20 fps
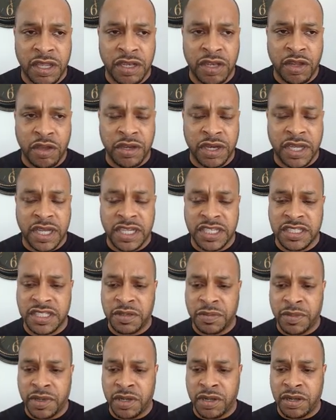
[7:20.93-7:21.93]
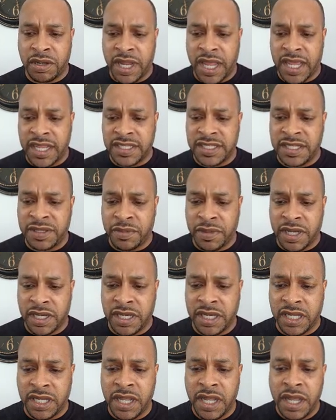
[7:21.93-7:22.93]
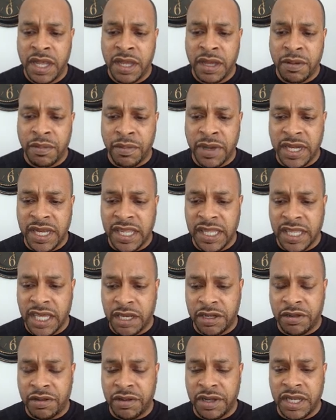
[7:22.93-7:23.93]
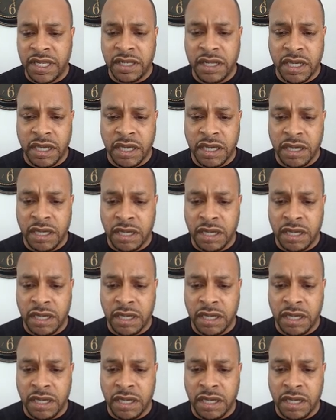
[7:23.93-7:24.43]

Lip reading: know your customer, anti-money laundering